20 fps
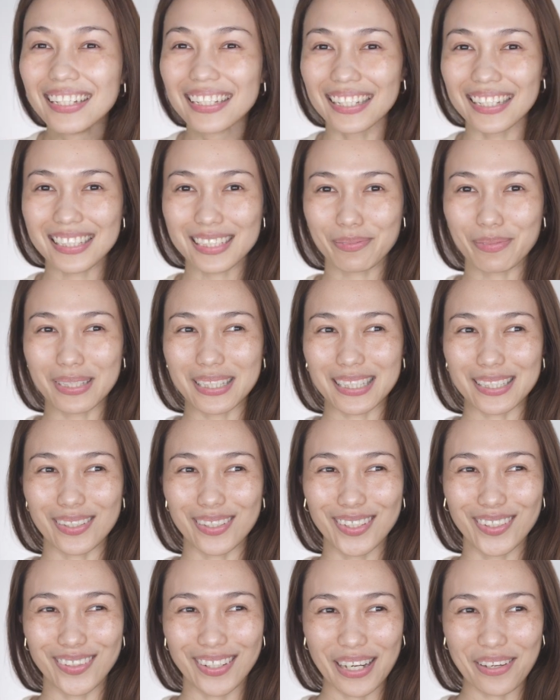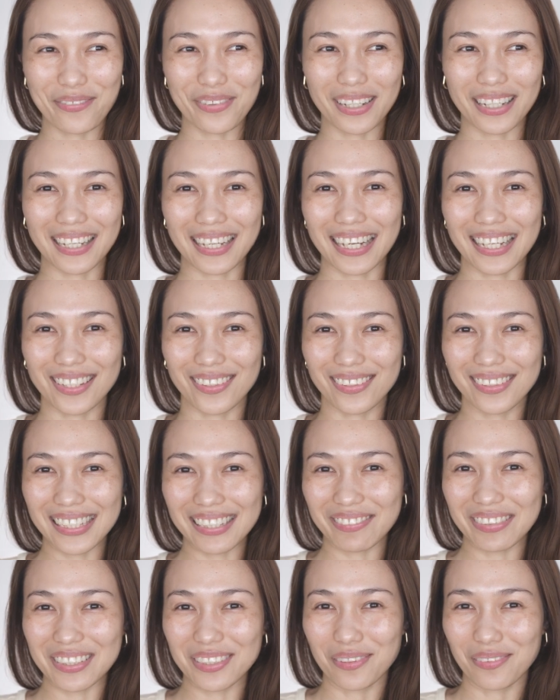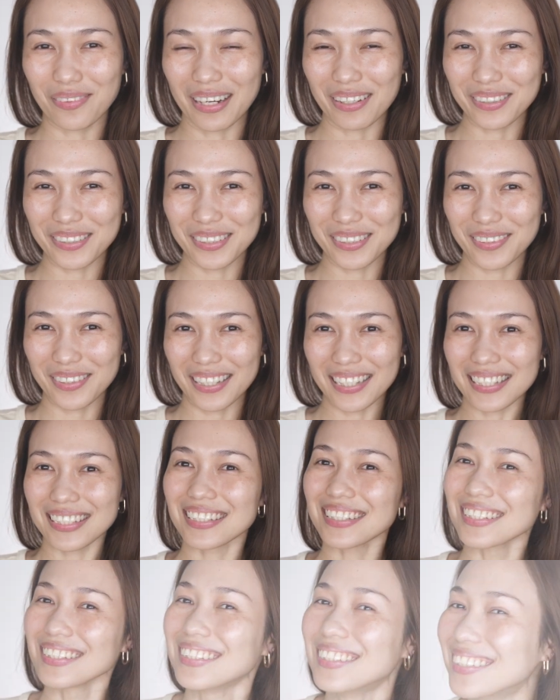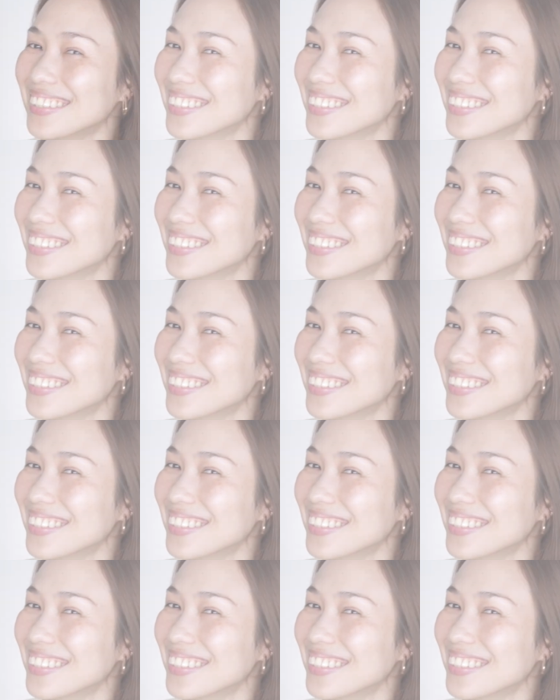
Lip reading: It's been so long. I feel like I don't even know how to do this.